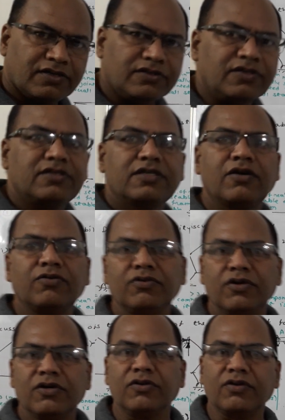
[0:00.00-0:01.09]
This is how
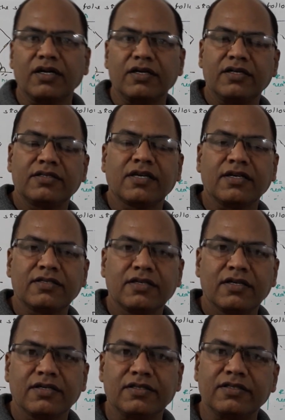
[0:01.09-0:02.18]
you can discuss
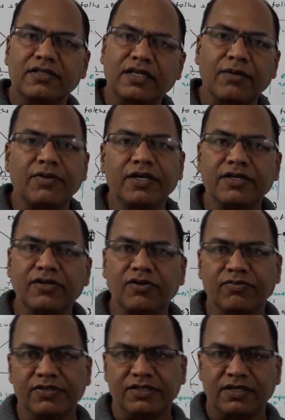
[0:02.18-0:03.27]
the stability
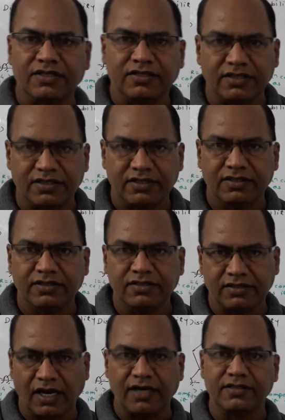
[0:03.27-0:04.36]
of a structure.
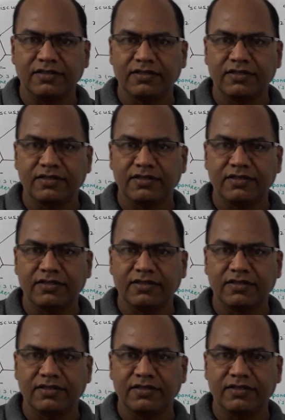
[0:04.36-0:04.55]
Thanks.